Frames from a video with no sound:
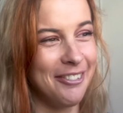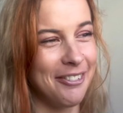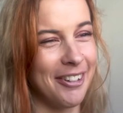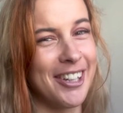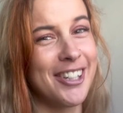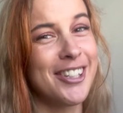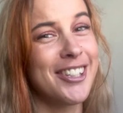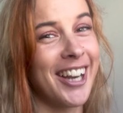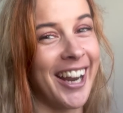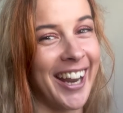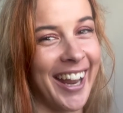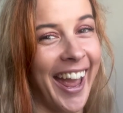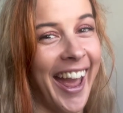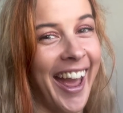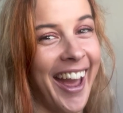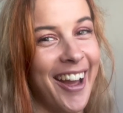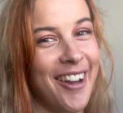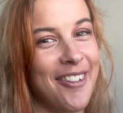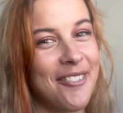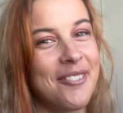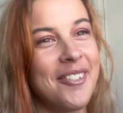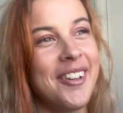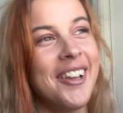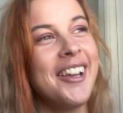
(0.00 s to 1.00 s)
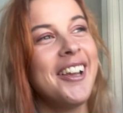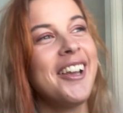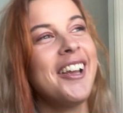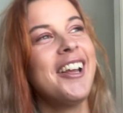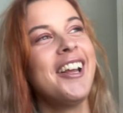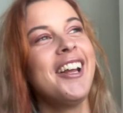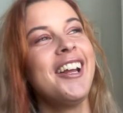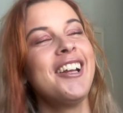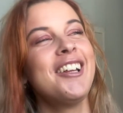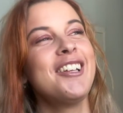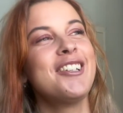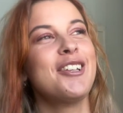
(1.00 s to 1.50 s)
which I am.
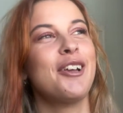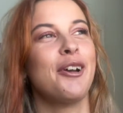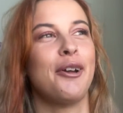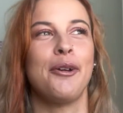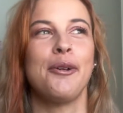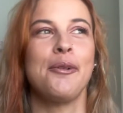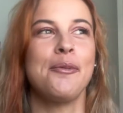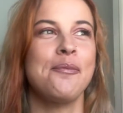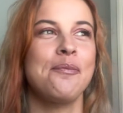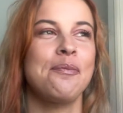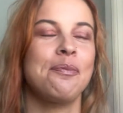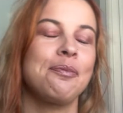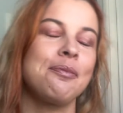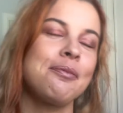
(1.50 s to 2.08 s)
So